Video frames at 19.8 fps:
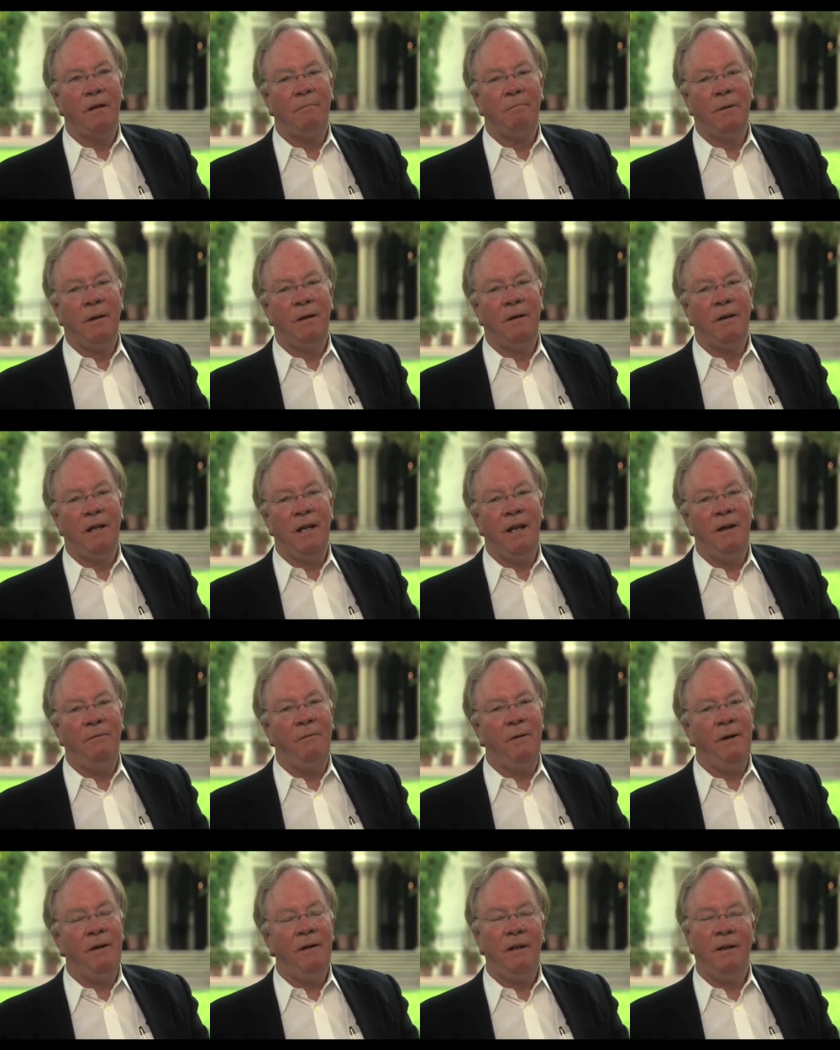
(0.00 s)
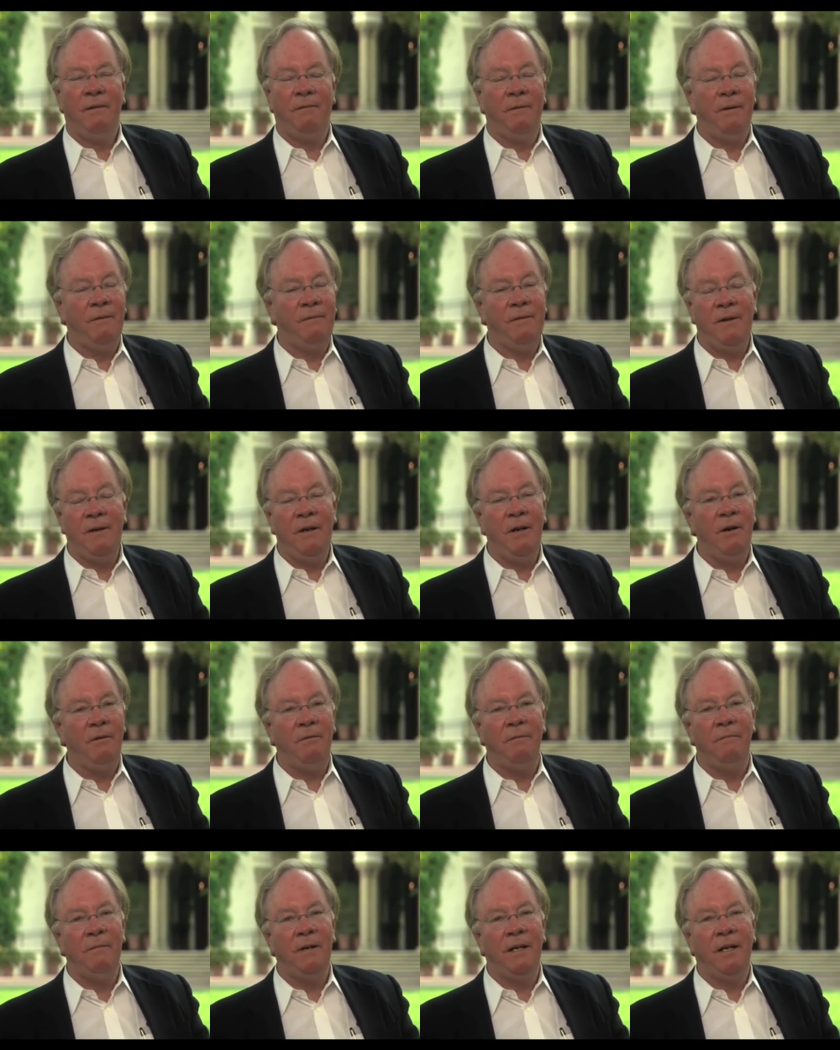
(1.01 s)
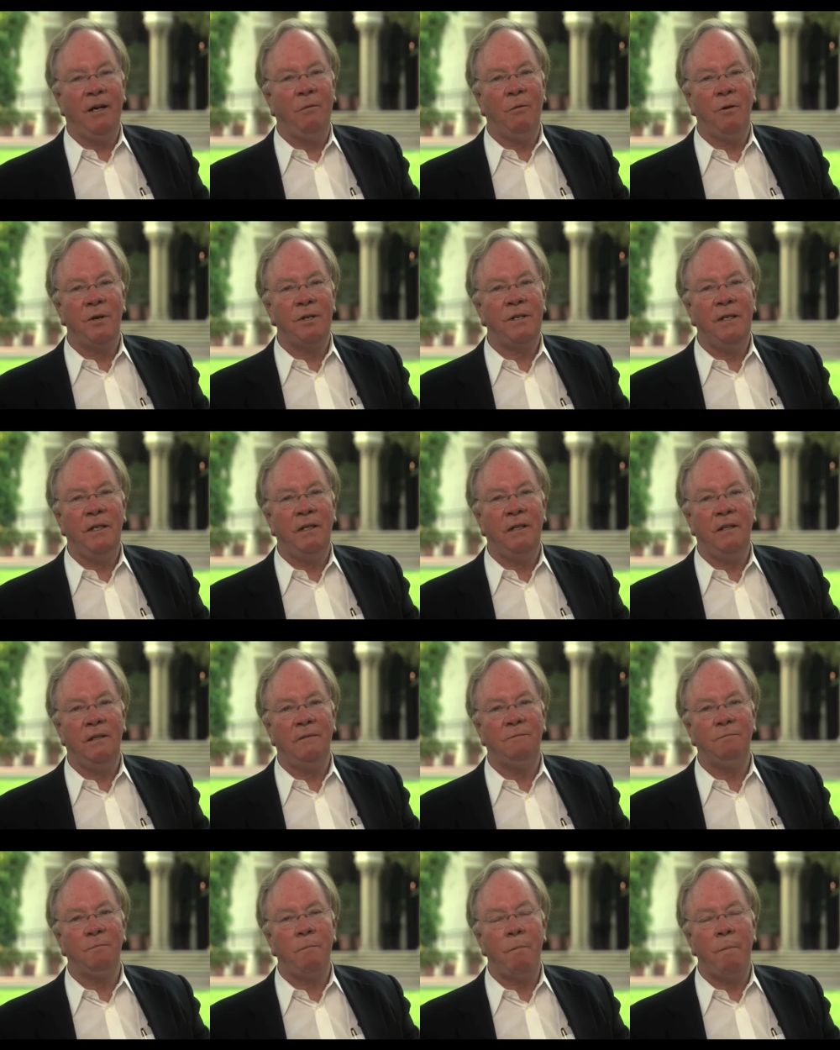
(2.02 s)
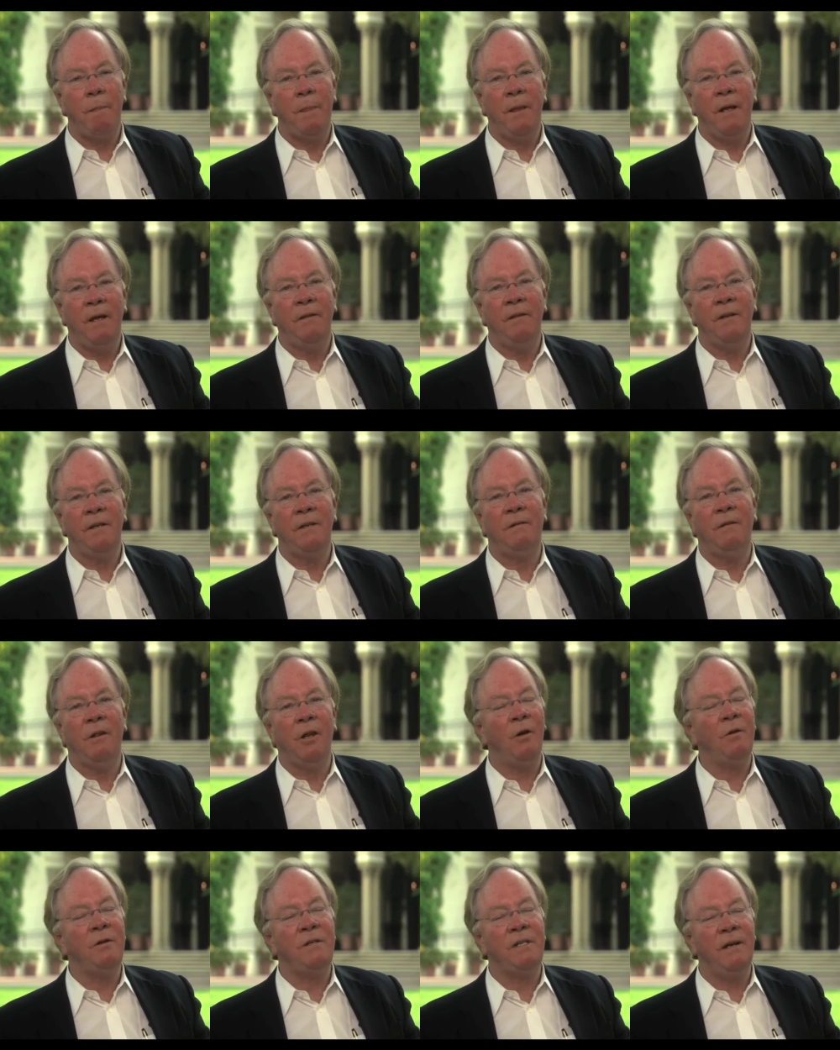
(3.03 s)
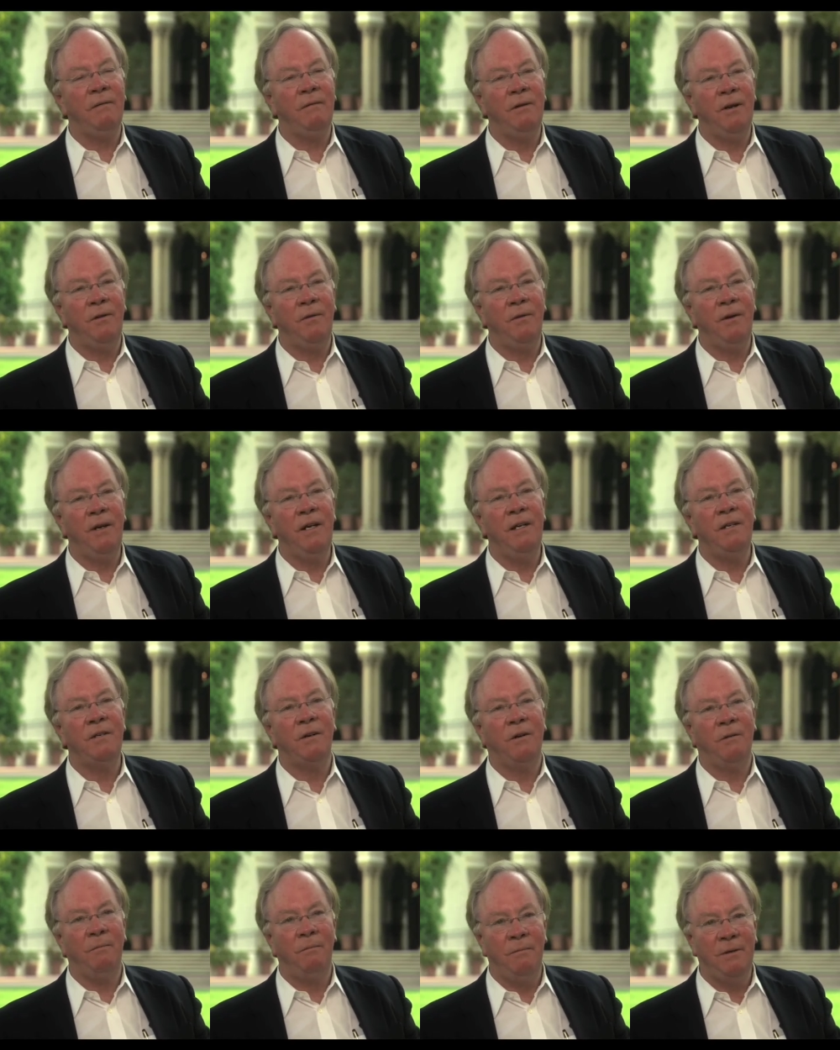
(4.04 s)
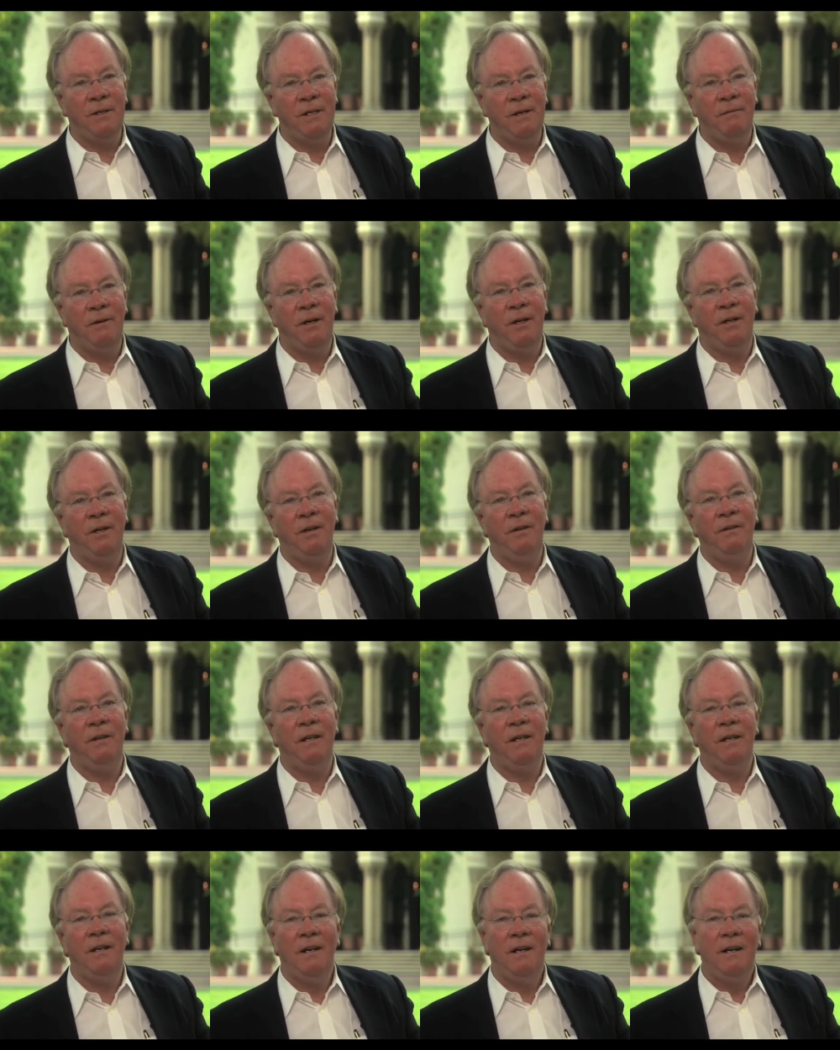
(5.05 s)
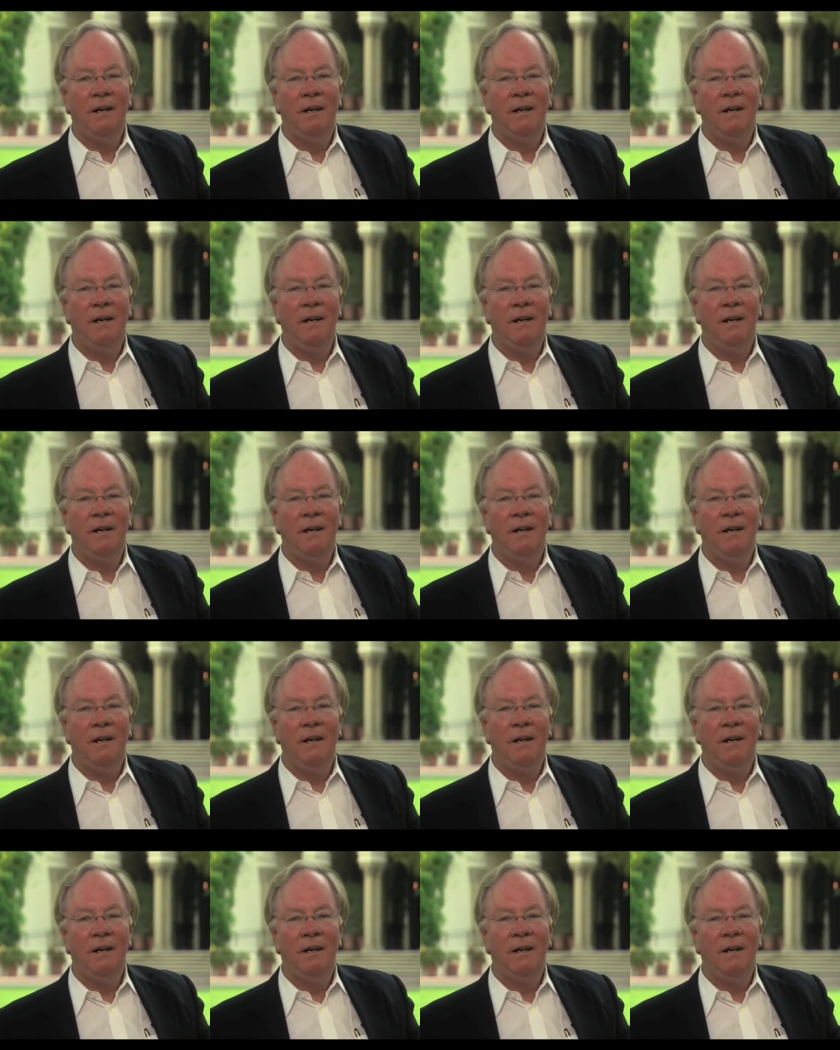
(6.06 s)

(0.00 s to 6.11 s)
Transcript: But if we if, if a year from now we're still in the low 73s or 72, then